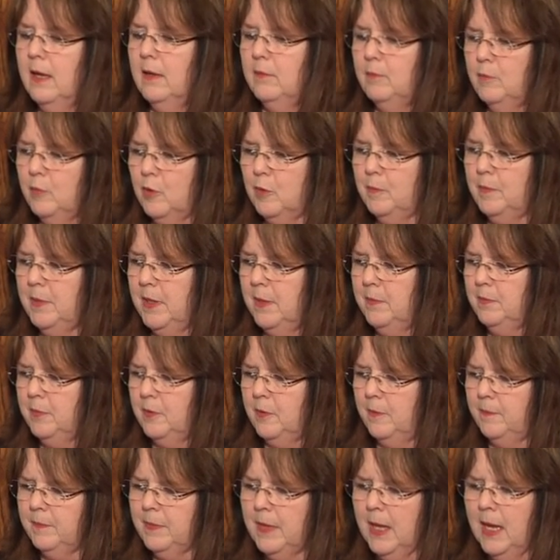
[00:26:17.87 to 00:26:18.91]
more
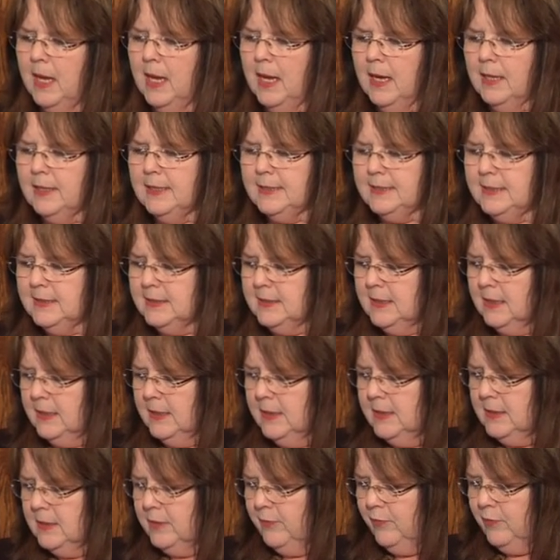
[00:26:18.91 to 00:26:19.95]
people. This is a
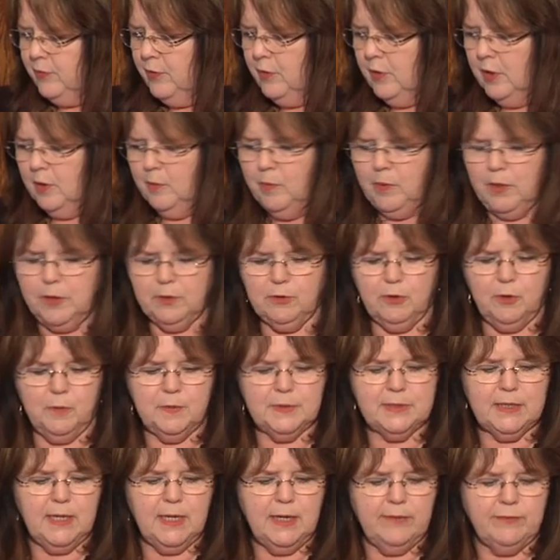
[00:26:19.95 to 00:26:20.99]
list of 31
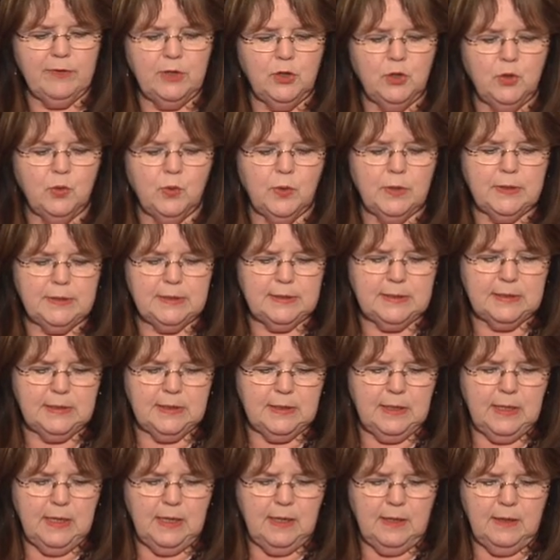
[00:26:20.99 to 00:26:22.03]
groups that have endorsed
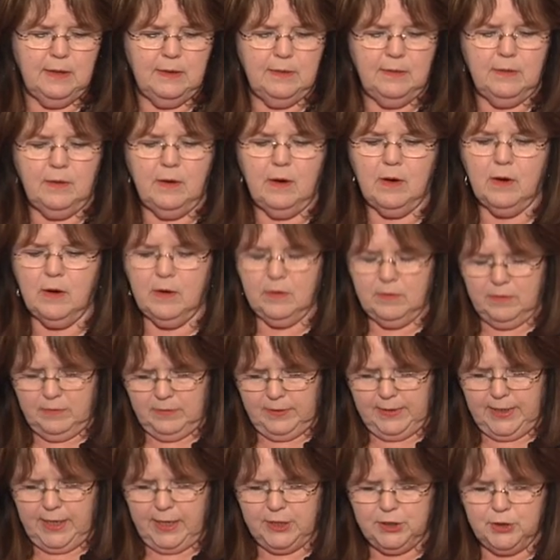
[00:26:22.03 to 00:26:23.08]
our
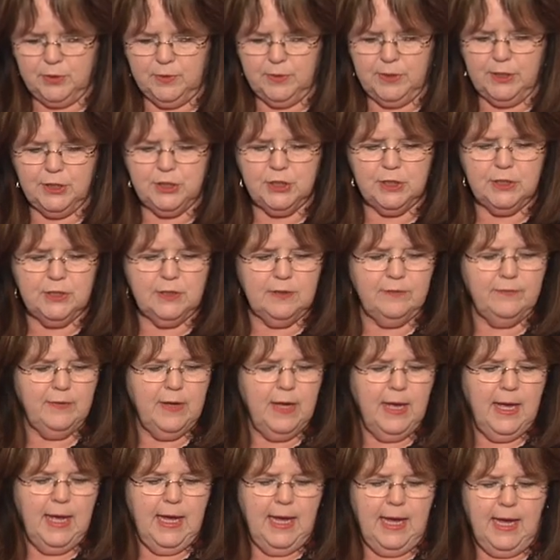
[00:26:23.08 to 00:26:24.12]
national initiative,
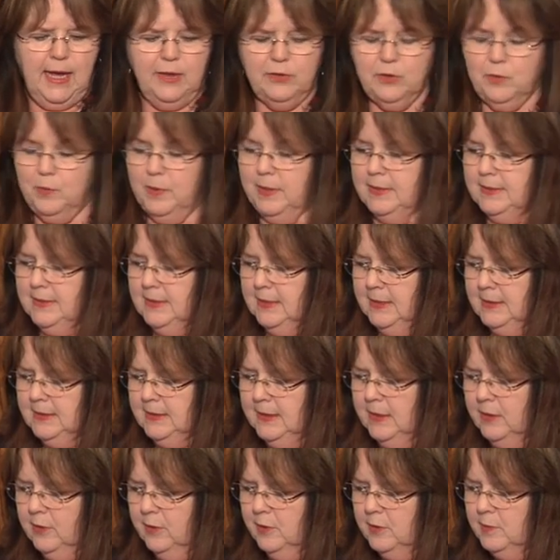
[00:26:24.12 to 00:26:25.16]
and the reason it's
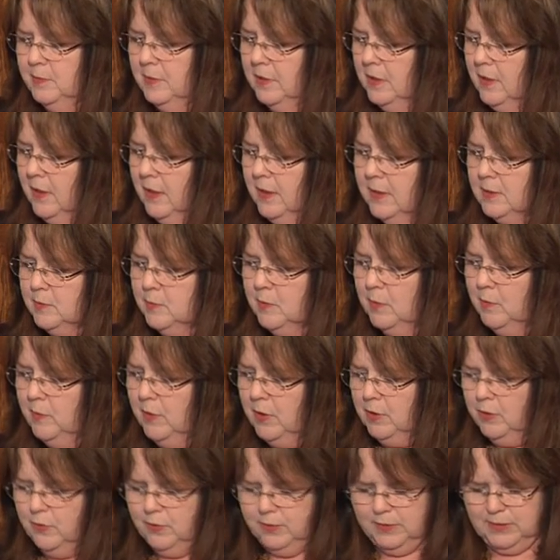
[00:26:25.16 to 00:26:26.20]
here is because we
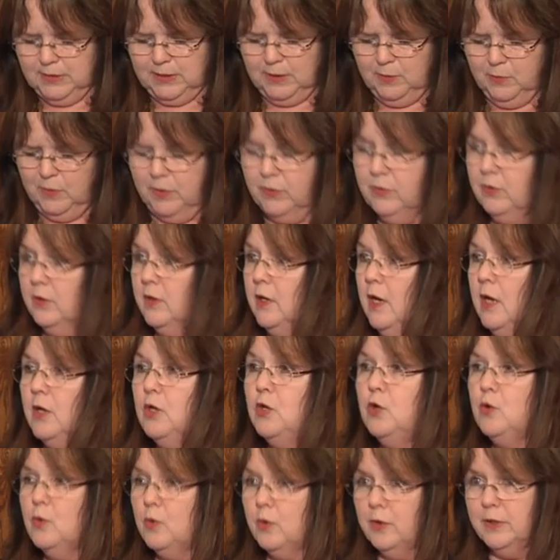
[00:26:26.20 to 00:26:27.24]
want you to see whether or not
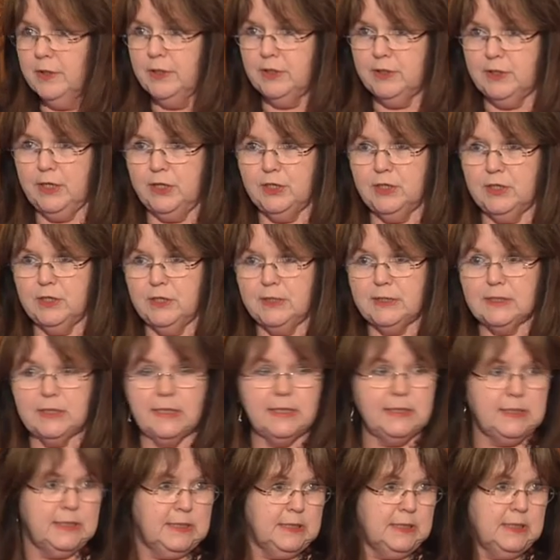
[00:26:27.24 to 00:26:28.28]
your organization is
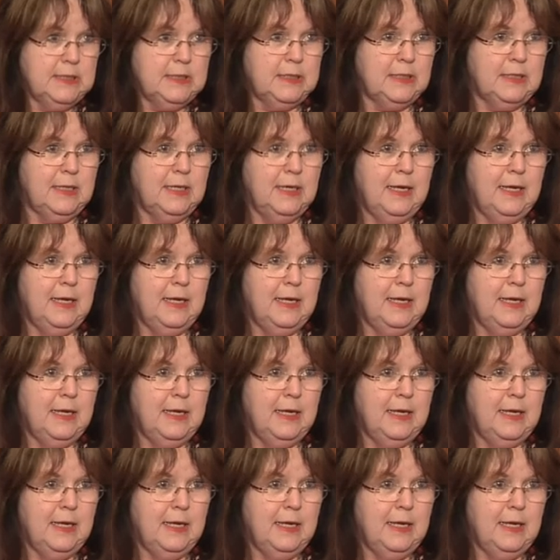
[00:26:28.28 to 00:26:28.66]
listed.